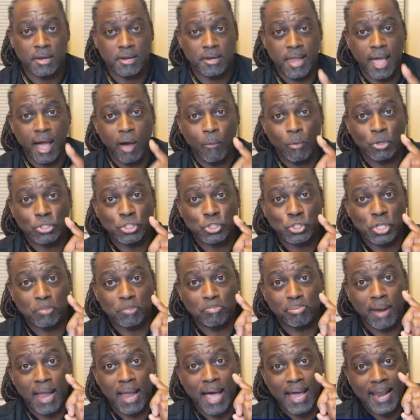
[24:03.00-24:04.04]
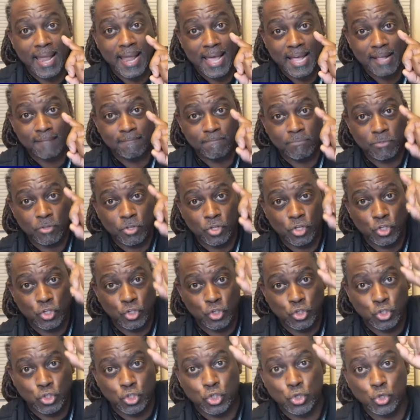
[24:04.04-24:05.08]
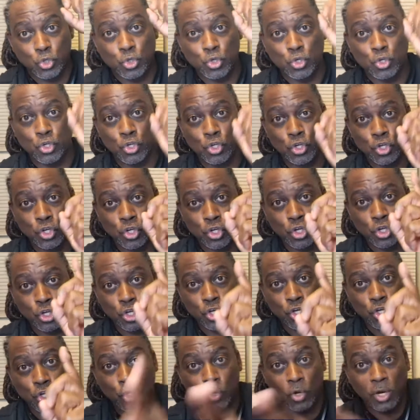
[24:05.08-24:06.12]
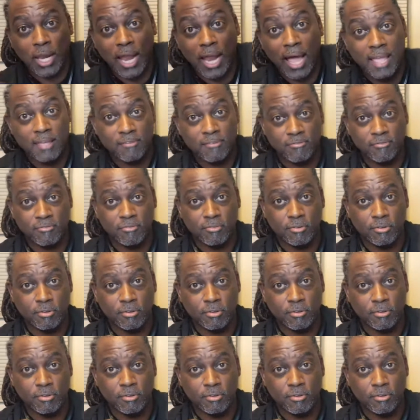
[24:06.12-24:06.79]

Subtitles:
Now I want you to apply that to your life.